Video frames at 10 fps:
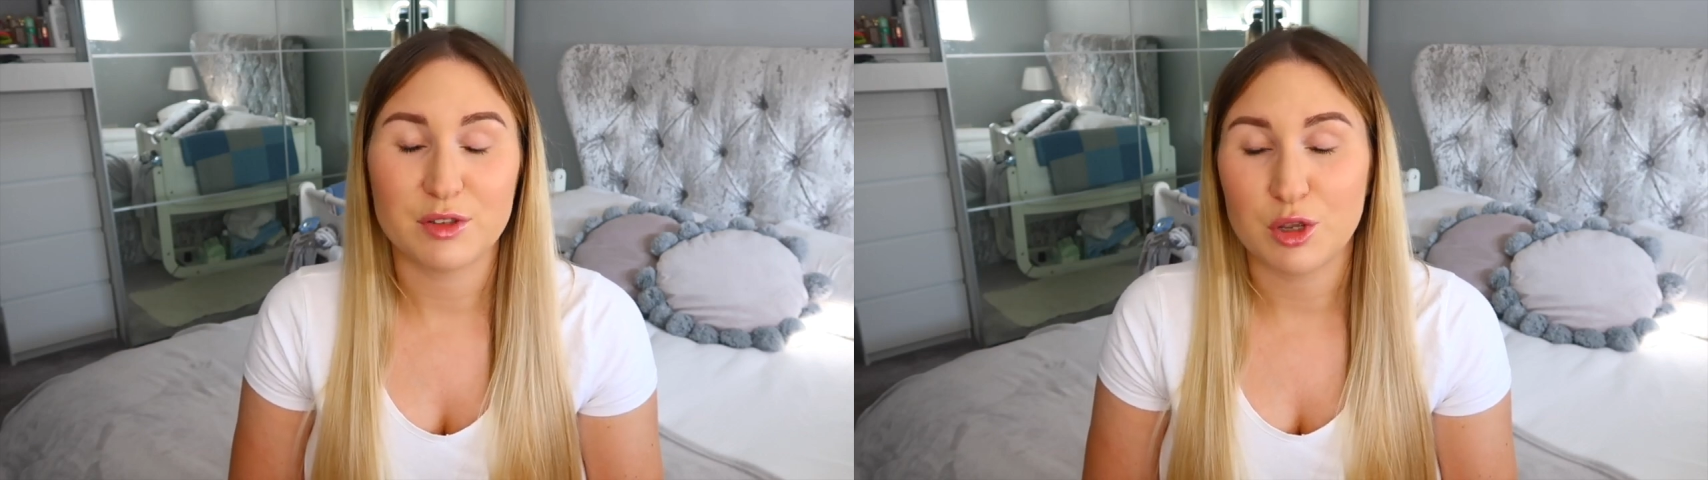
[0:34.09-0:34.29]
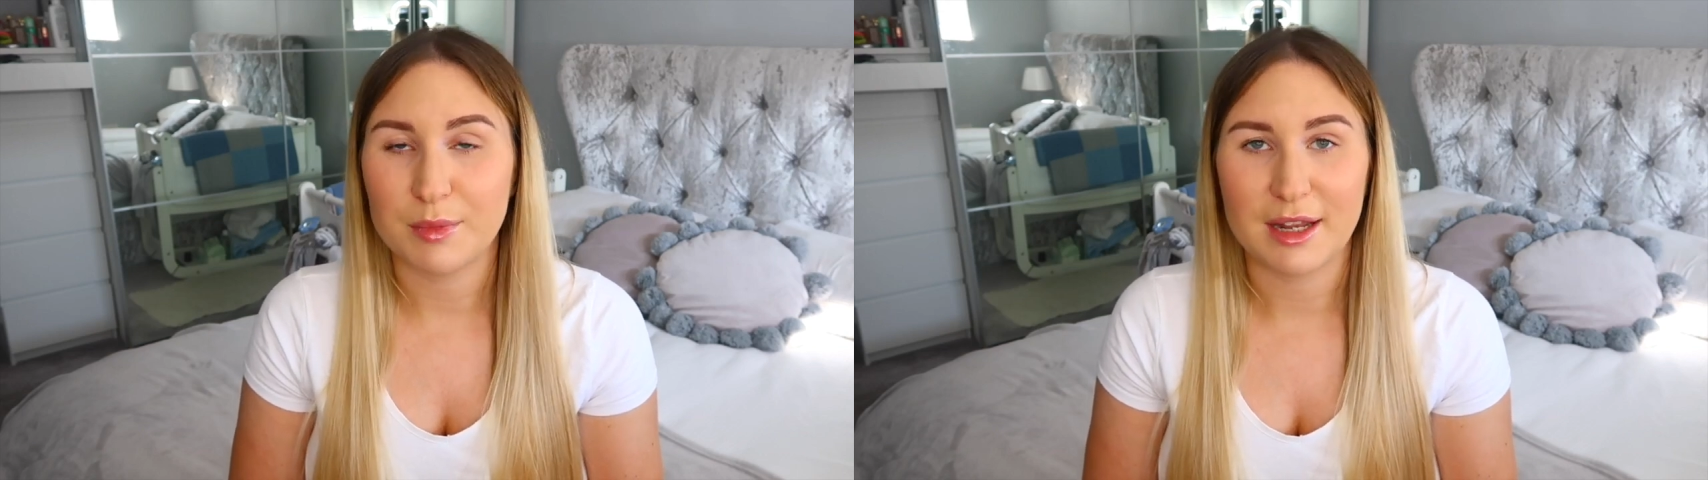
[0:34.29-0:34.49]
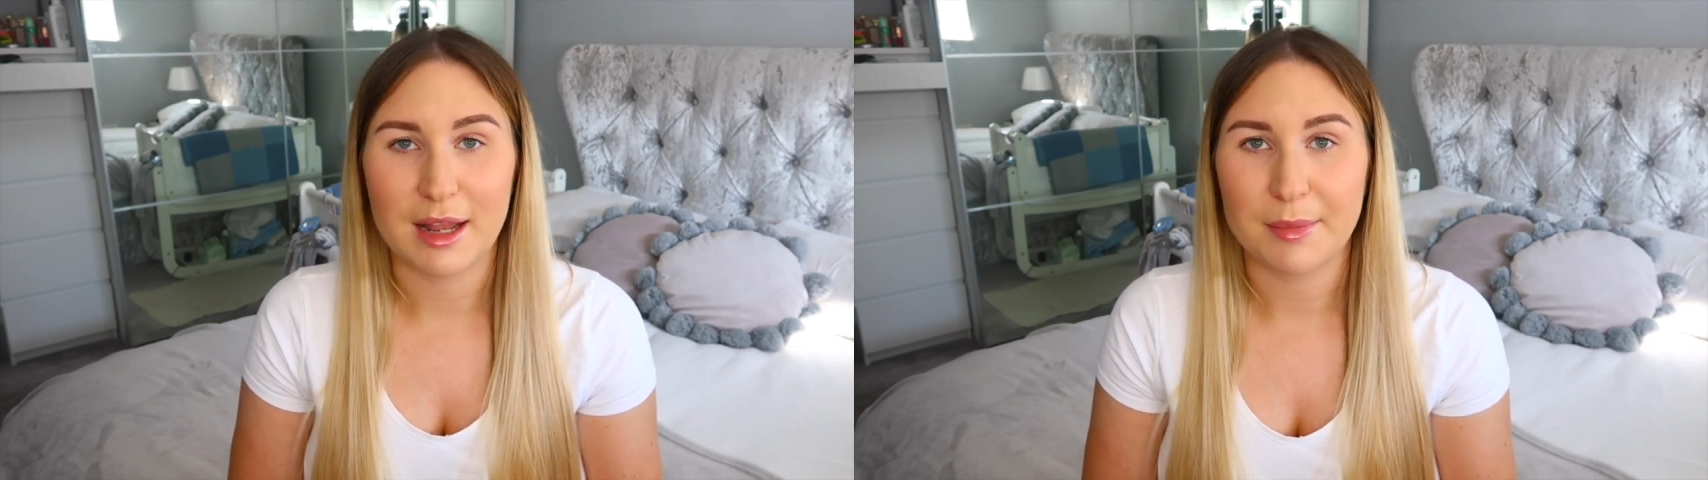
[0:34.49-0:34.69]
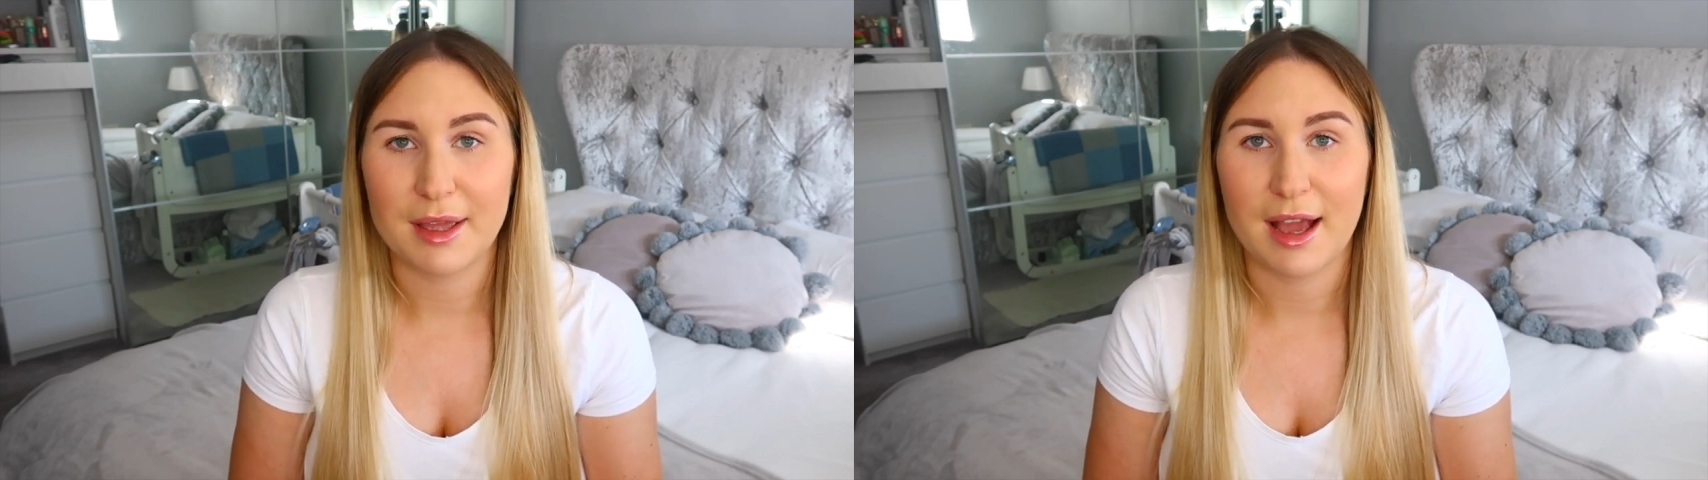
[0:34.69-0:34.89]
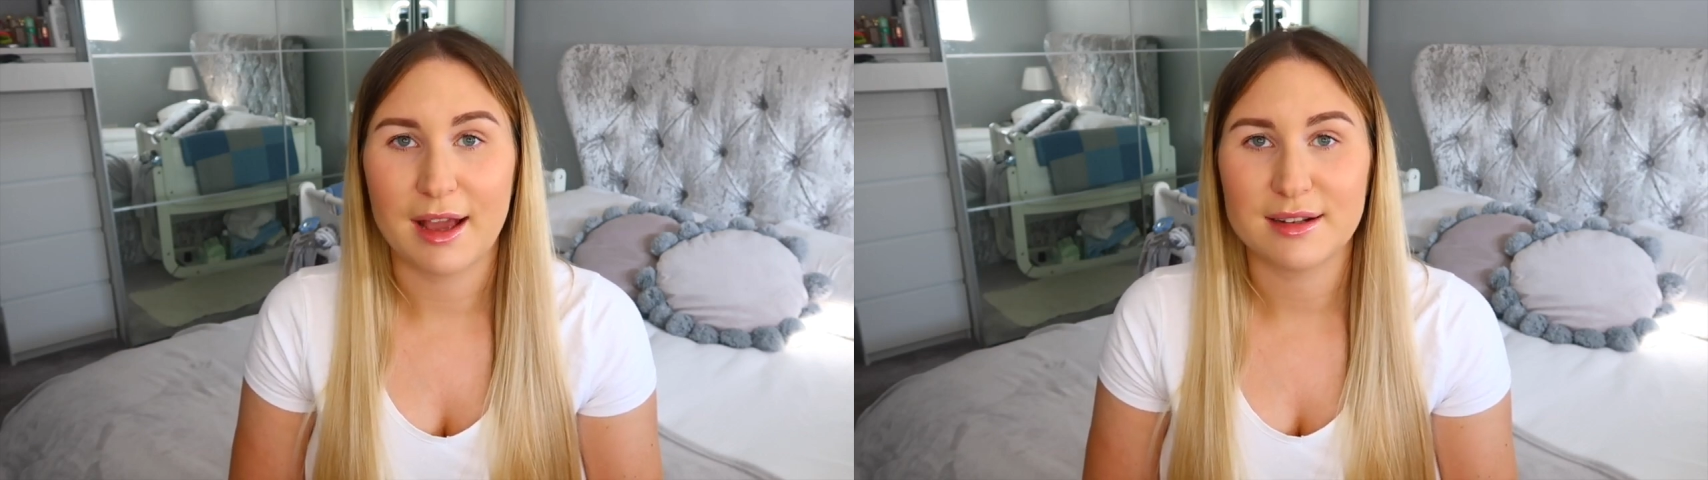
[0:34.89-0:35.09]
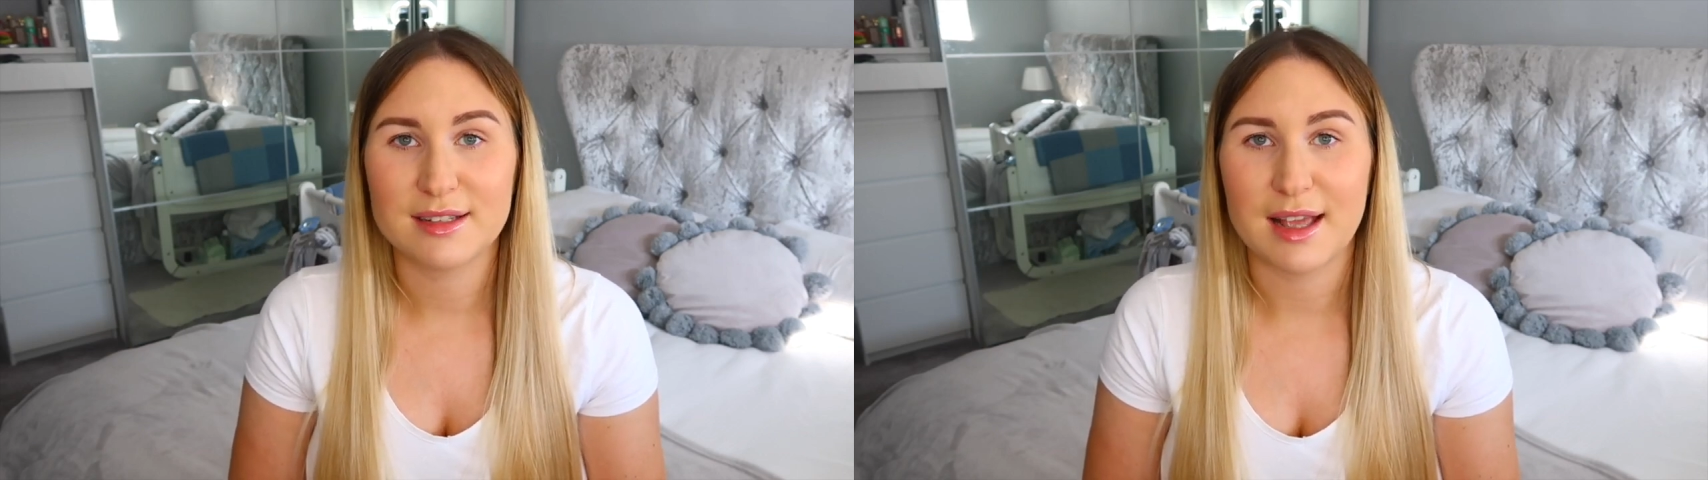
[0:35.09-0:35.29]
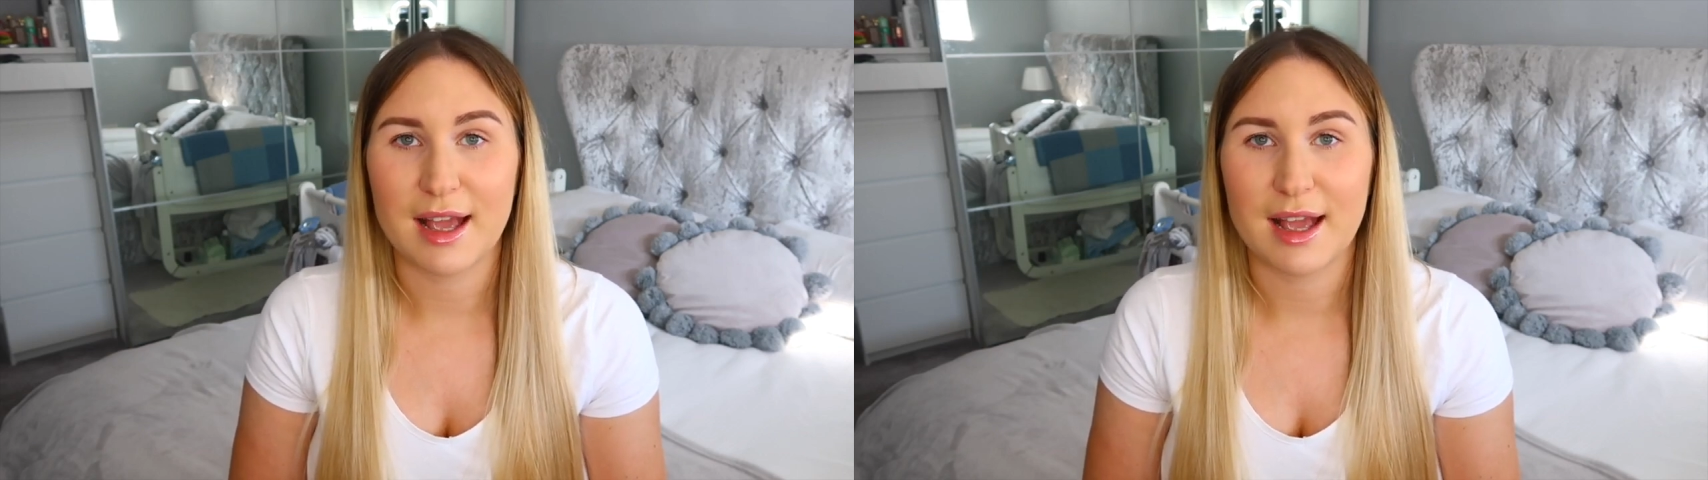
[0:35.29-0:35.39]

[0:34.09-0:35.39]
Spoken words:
too many nappy hacks,